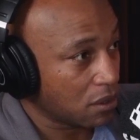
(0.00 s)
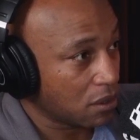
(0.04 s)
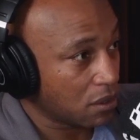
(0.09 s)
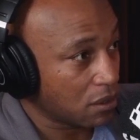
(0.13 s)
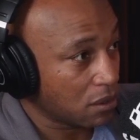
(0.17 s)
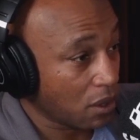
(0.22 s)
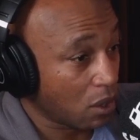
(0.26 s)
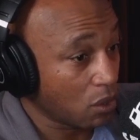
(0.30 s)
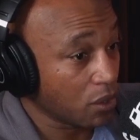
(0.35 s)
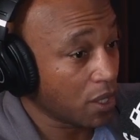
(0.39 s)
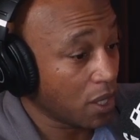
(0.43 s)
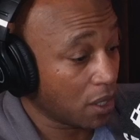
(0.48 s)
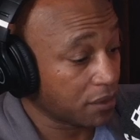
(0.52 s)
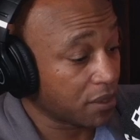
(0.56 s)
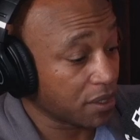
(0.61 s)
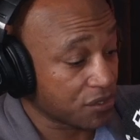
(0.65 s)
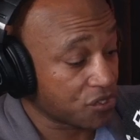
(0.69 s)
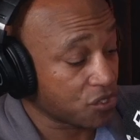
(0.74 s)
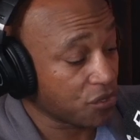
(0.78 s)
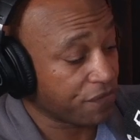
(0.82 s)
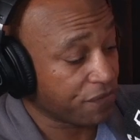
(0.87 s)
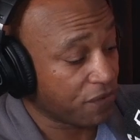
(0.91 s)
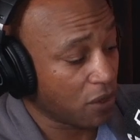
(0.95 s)
Oh, yeah, there's
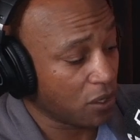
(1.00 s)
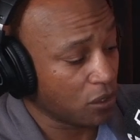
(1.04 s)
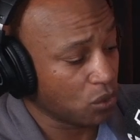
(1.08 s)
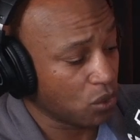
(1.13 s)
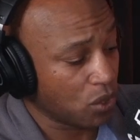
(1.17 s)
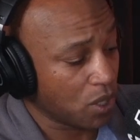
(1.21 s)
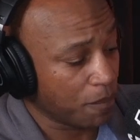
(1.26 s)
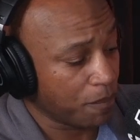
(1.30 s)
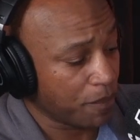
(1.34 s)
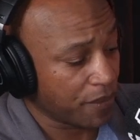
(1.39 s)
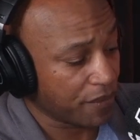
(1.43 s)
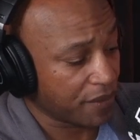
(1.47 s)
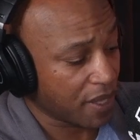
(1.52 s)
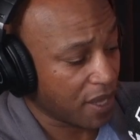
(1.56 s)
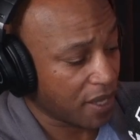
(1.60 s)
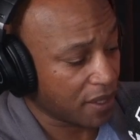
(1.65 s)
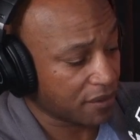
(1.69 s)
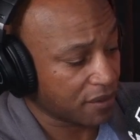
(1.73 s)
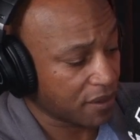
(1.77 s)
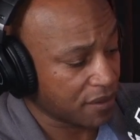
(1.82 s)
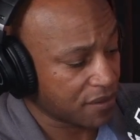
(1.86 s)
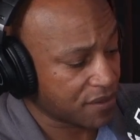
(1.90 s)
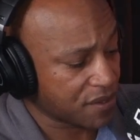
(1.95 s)
a follow-up on that.
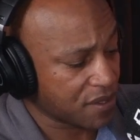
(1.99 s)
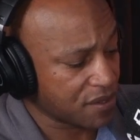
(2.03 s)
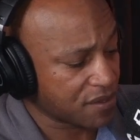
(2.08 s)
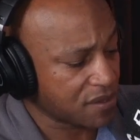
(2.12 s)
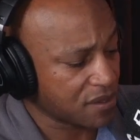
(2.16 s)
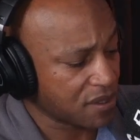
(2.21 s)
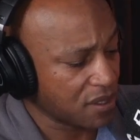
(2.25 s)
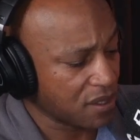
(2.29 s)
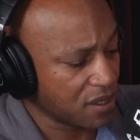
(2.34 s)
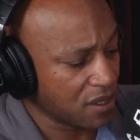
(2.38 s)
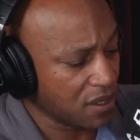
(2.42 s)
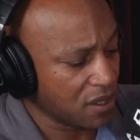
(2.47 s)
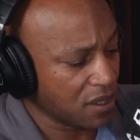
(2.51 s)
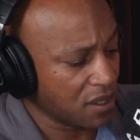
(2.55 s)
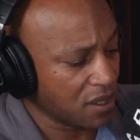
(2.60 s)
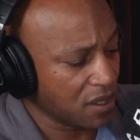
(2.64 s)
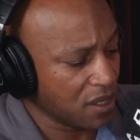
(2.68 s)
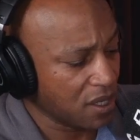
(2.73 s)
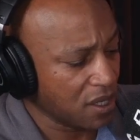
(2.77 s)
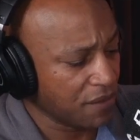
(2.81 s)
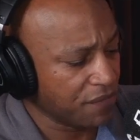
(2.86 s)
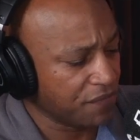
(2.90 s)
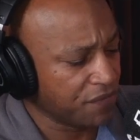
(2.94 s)
It says,
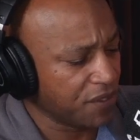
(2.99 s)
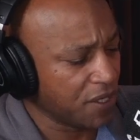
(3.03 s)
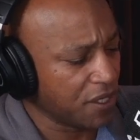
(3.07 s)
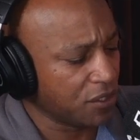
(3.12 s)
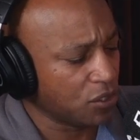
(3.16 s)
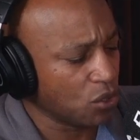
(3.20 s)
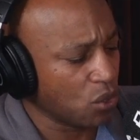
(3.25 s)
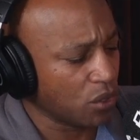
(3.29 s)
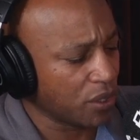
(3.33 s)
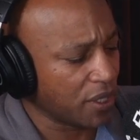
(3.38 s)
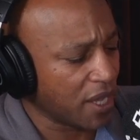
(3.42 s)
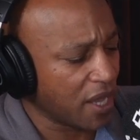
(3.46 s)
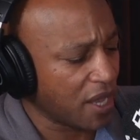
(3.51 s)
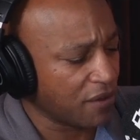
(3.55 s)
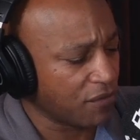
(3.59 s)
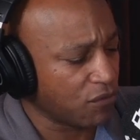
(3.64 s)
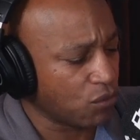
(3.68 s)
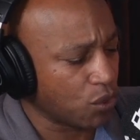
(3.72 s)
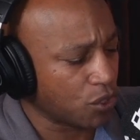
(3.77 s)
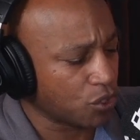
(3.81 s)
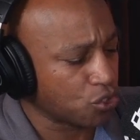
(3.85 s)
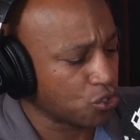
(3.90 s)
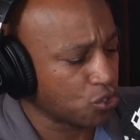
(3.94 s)
if they don't have
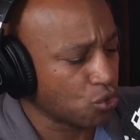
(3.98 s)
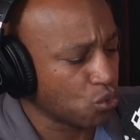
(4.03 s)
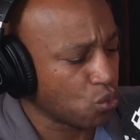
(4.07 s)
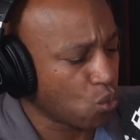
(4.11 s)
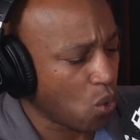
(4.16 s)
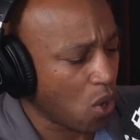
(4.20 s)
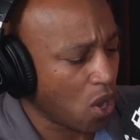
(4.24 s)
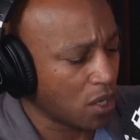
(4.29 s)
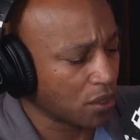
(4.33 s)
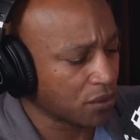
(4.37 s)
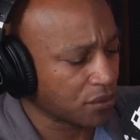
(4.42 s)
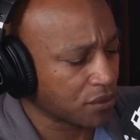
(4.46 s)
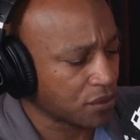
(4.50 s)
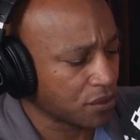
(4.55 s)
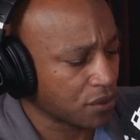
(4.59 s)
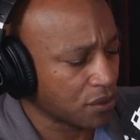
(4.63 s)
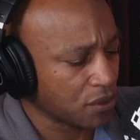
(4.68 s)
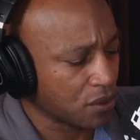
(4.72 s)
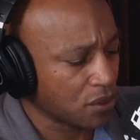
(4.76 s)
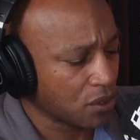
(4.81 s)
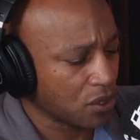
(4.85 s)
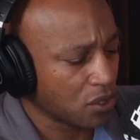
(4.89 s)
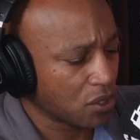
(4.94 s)
what you want,
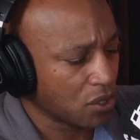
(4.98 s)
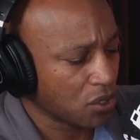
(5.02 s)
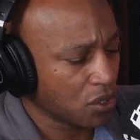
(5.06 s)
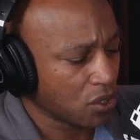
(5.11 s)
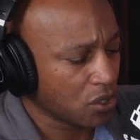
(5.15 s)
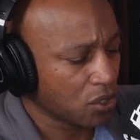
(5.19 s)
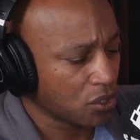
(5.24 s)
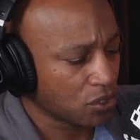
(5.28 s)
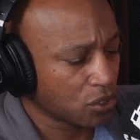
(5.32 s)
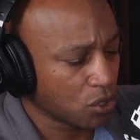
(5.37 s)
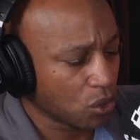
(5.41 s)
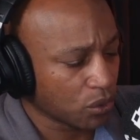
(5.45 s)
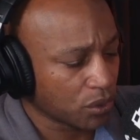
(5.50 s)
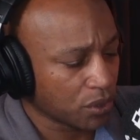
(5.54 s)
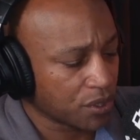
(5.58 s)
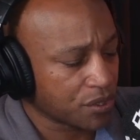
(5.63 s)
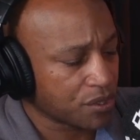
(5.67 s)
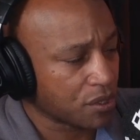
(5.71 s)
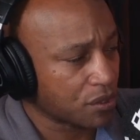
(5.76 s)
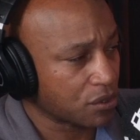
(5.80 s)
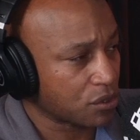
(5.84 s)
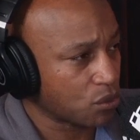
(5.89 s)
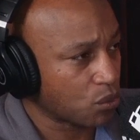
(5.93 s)
don't
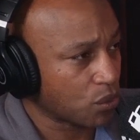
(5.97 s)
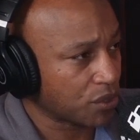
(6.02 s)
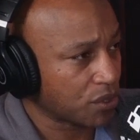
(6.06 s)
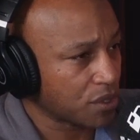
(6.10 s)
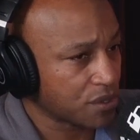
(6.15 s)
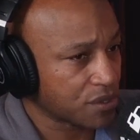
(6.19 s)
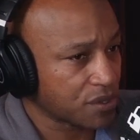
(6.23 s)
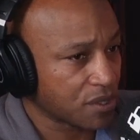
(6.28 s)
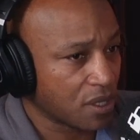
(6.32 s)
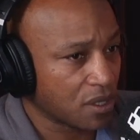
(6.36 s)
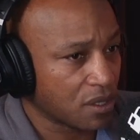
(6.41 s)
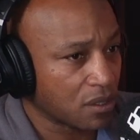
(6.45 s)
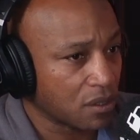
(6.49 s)
listen to what they say.